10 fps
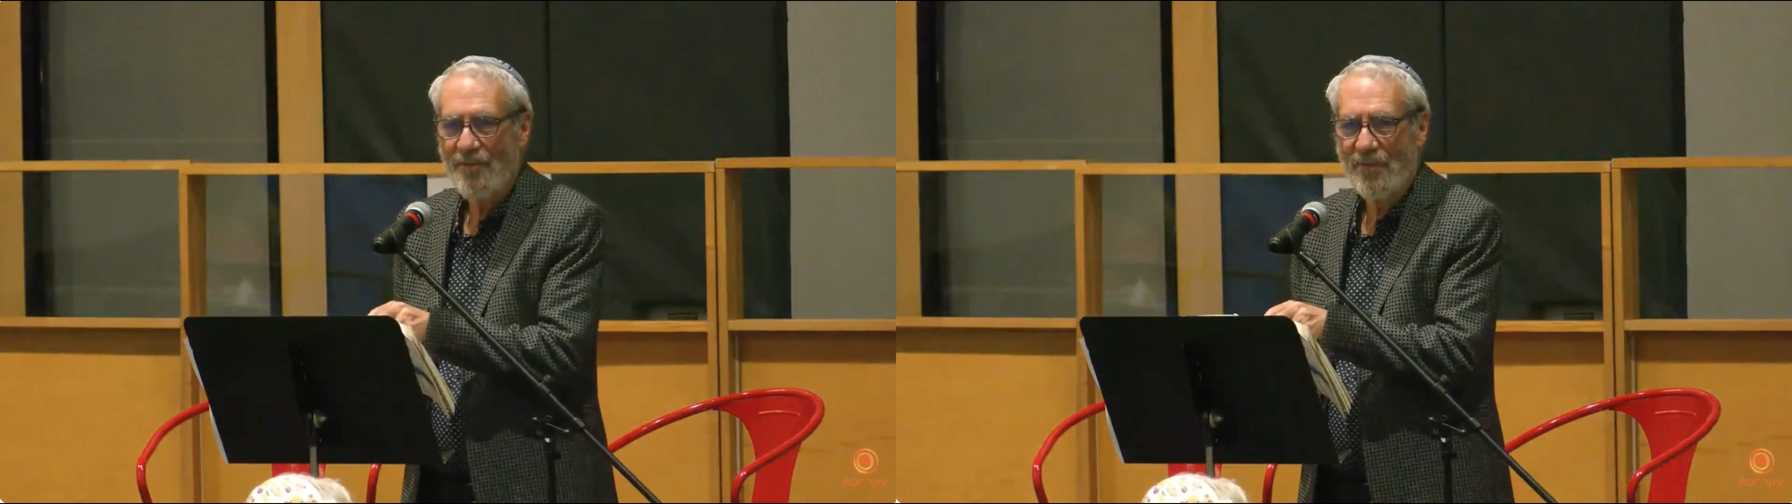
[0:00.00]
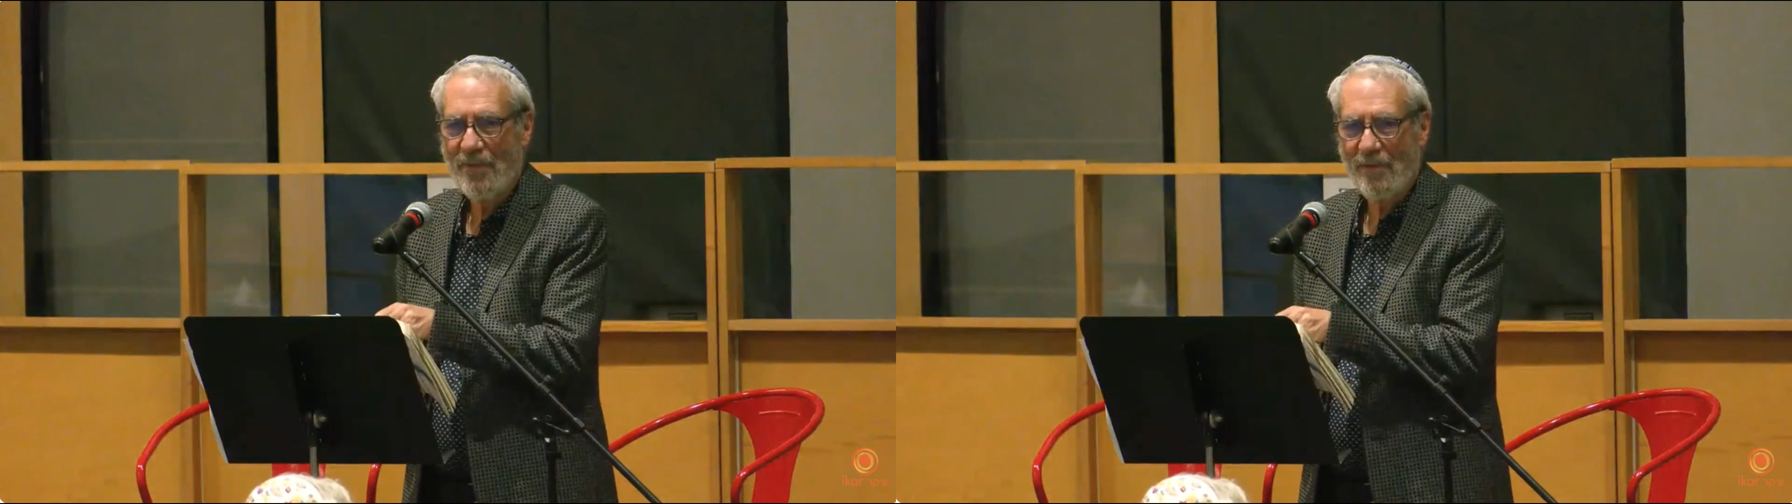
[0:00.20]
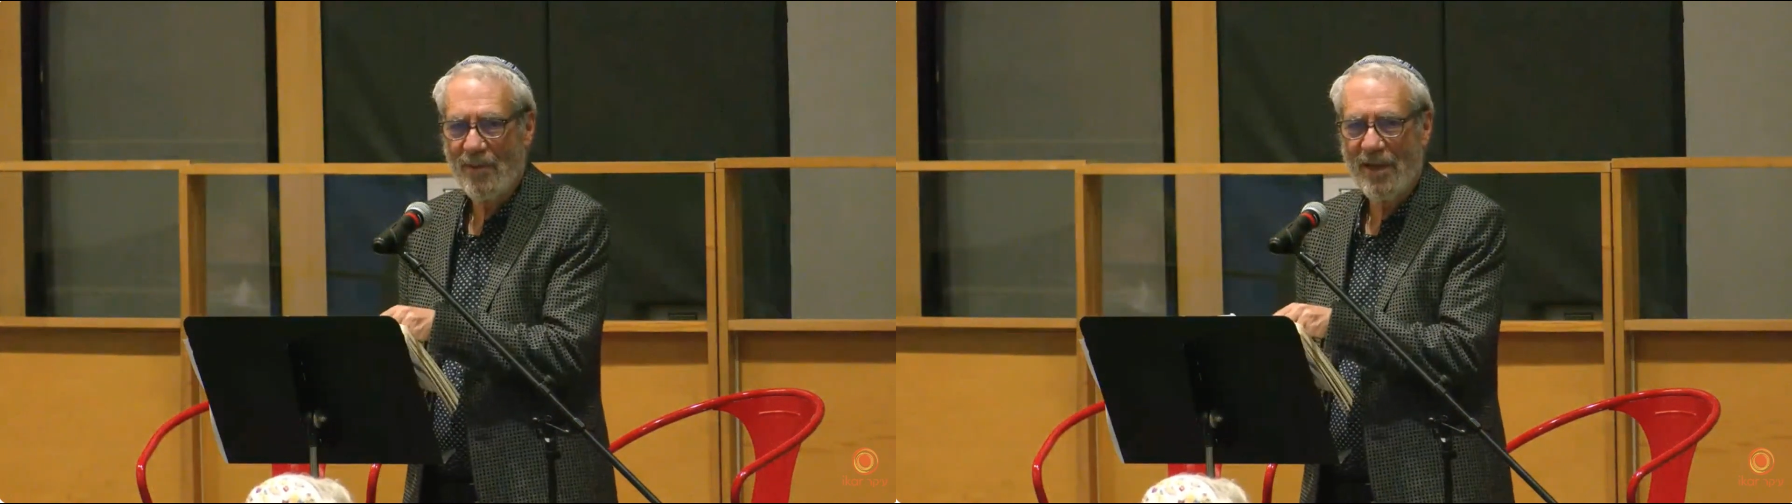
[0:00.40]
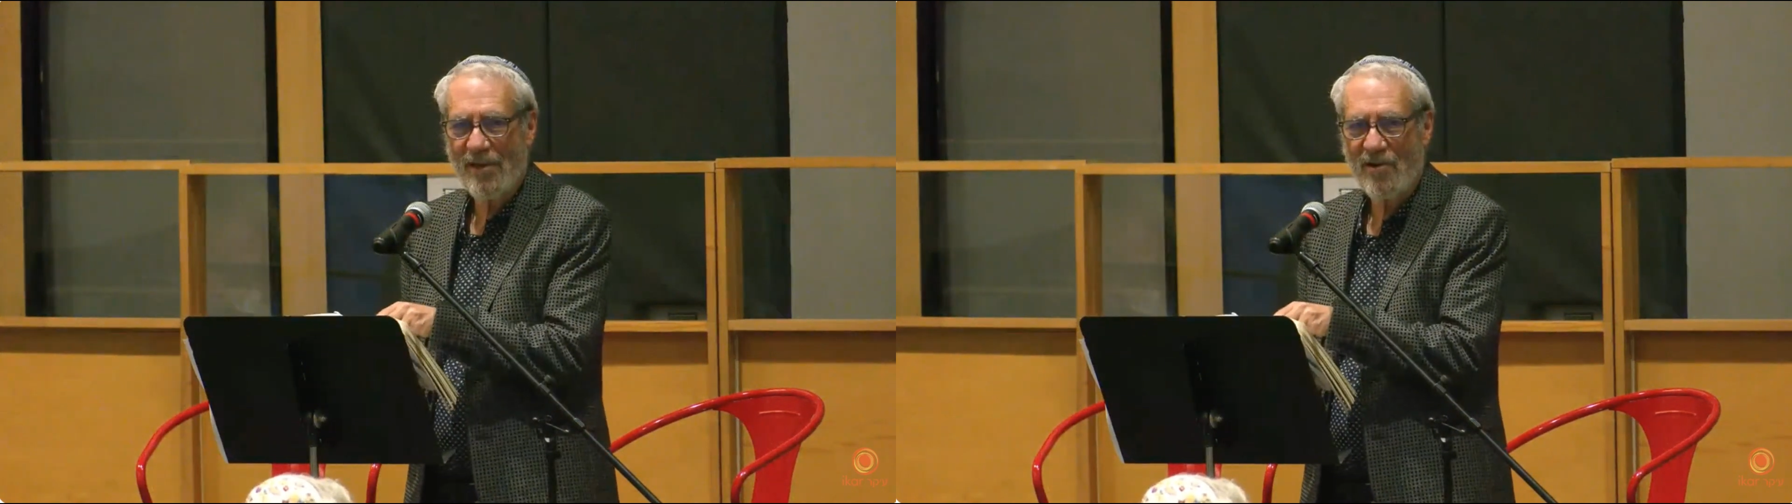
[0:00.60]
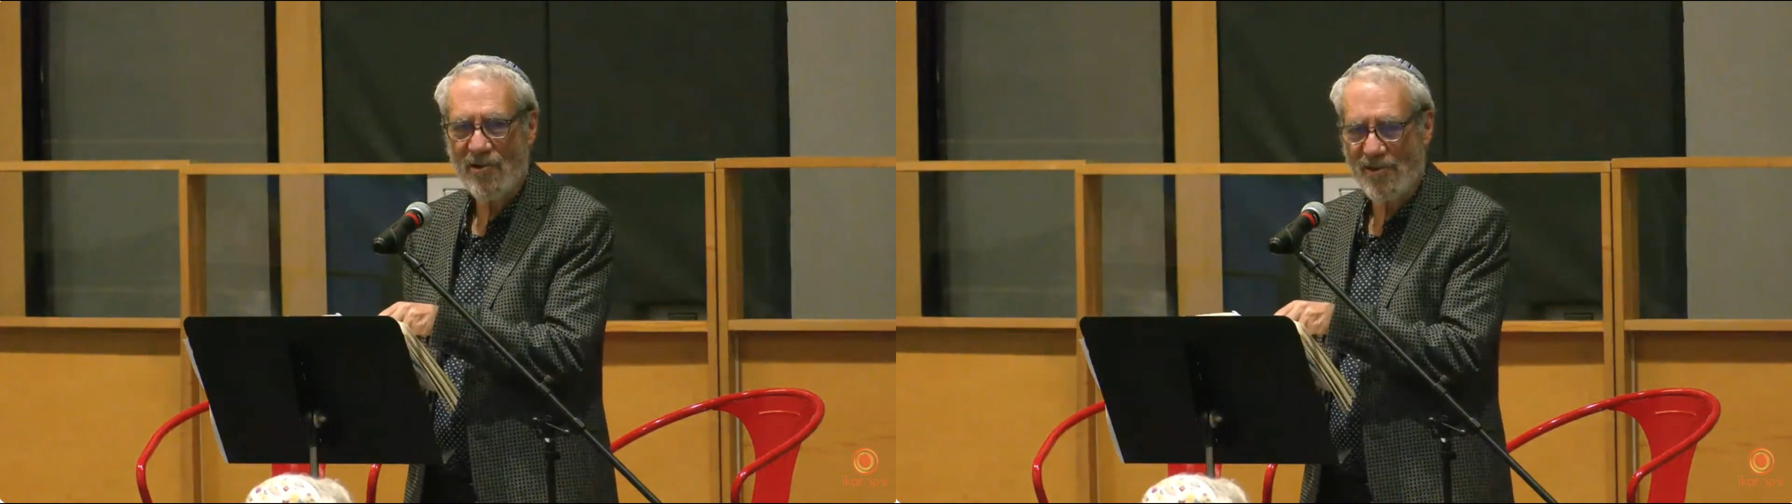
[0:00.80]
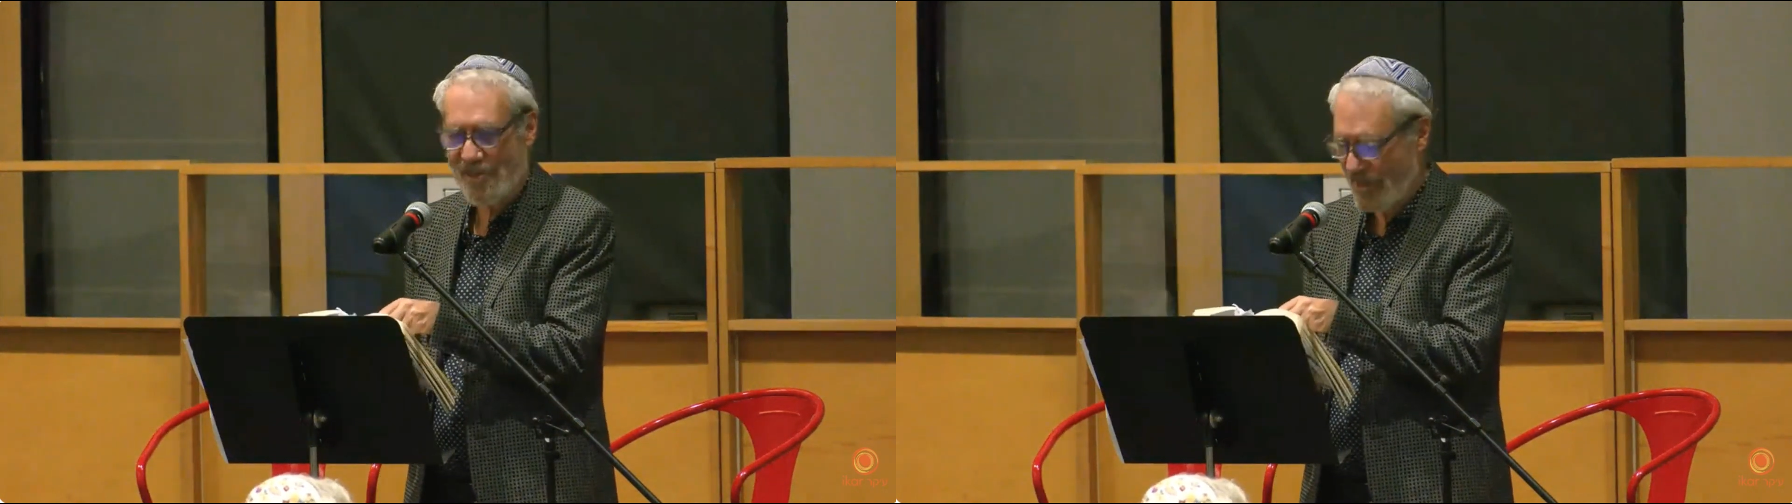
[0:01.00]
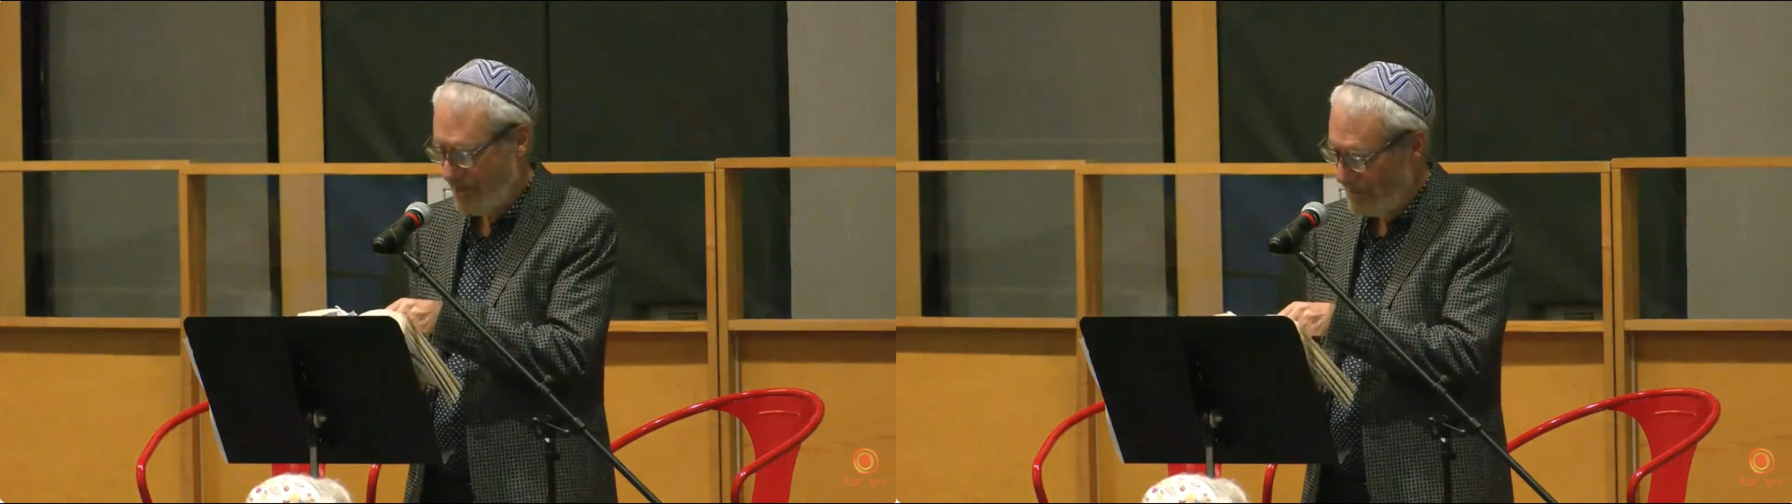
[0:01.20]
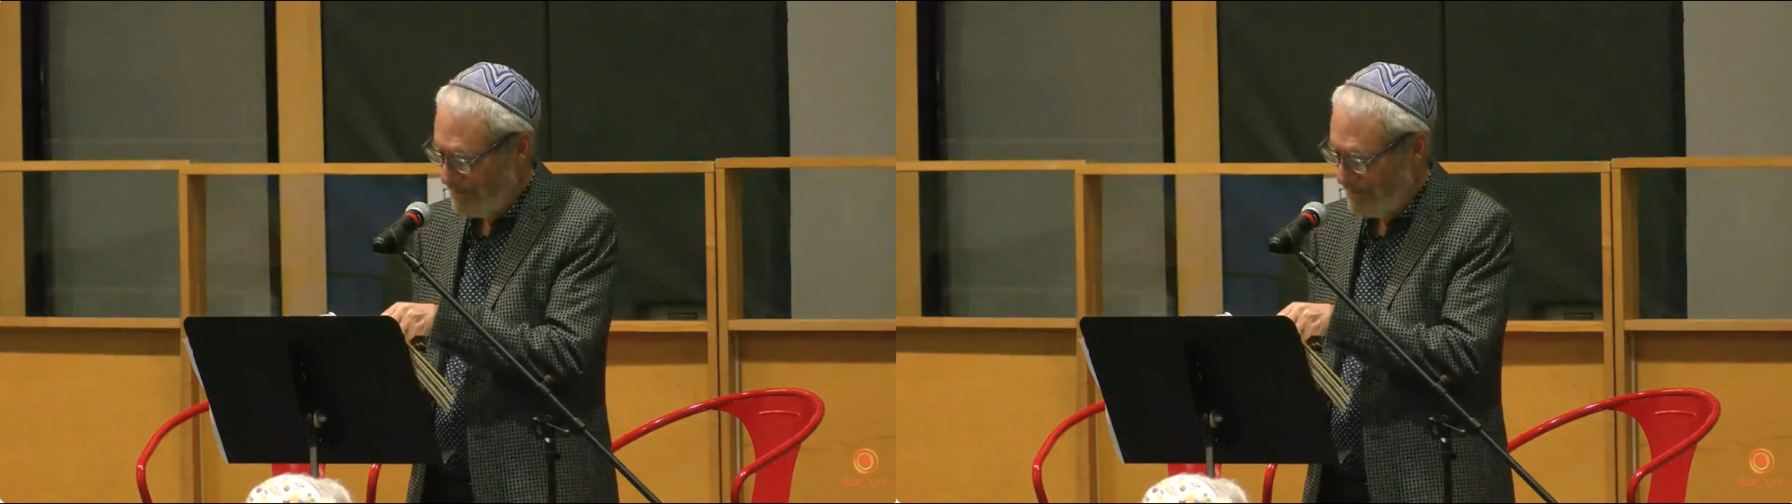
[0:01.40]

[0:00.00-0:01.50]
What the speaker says: But I heard tell.